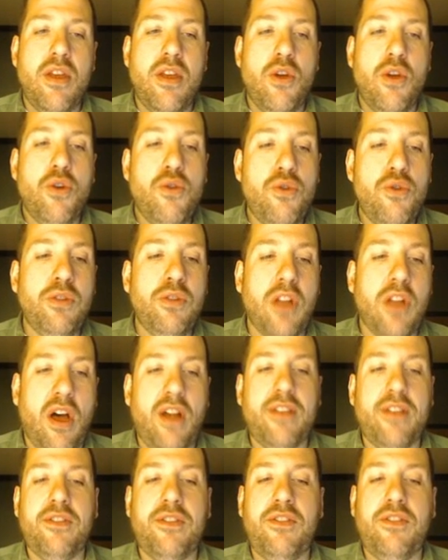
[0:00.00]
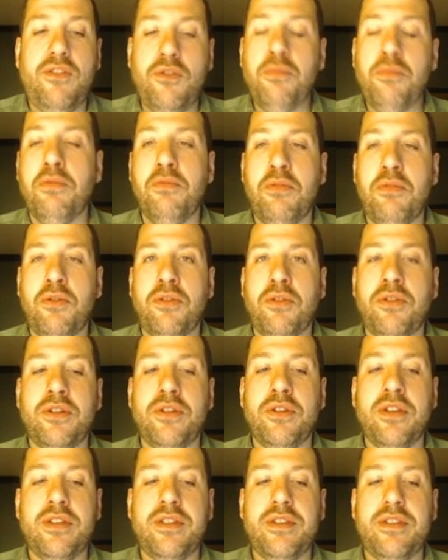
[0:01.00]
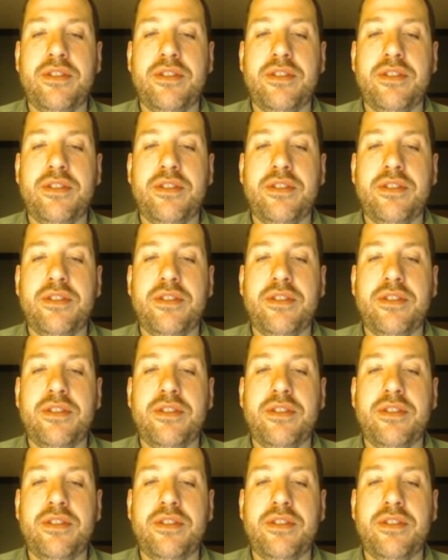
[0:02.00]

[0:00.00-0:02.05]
who lost Super Bowl